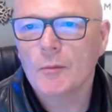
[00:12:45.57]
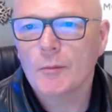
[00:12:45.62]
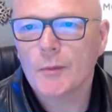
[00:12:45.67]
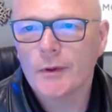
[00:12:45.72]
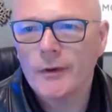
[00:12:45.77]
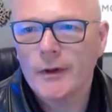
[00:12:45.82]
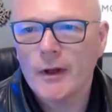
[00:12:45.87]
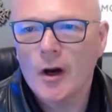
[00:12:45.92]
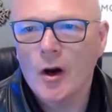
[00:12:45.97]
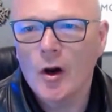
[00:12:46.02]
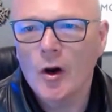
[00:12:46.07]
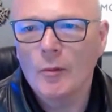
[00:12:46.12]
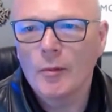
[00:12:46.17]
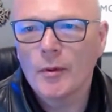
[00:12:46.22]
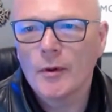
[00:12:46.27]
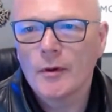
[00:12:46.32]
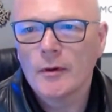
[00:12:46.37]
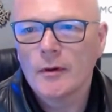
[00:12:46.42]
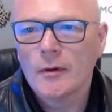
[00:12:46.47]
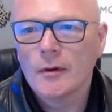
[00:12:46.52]
but the hop.
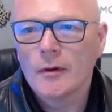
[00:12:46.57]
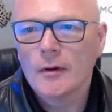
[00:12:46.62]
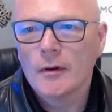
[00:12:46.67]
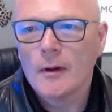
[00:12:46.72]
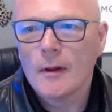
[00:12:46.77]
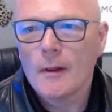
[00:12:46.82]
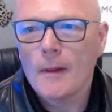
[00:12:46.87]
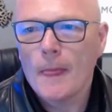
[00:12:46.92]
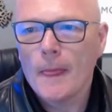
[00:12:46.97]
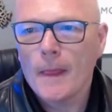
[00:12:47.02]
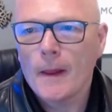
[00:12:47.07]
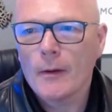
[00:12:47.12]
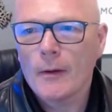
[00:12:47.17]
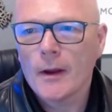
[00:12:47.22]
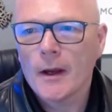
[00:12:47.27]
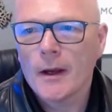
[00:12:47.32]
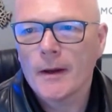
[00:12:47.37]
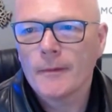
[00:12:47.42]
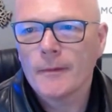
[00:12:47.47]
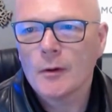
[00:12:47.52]

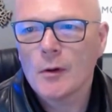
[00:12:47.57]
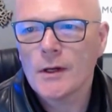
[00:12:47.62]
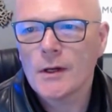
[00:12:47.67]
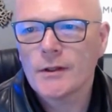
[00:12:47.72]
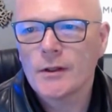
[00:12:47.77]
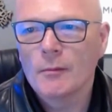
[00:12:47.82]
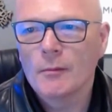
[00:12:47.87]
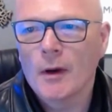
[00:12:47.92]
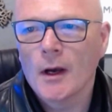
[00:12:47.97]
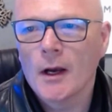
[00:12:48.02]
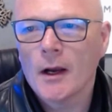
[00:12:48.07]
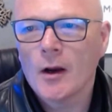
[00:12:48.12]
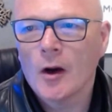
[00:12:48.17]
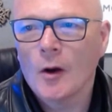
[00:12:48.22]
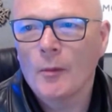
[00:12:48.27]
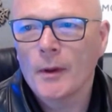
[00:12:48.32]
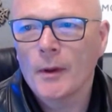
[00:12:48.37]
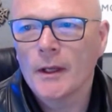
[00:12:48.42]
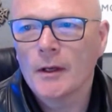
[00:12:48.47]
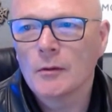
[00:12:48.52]
Okay, question mark,
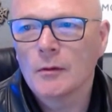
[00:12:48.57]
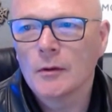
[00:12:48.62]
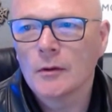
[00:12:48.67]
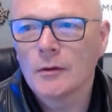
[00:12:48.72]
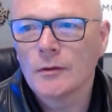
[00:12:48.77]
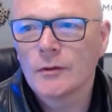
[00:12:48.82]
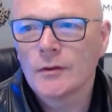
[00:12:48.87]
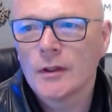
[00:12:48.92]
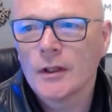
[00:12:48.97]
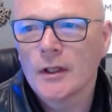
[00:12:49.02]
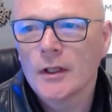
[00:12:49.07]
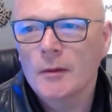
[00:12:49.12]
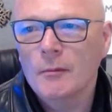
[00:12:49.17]
hop equals.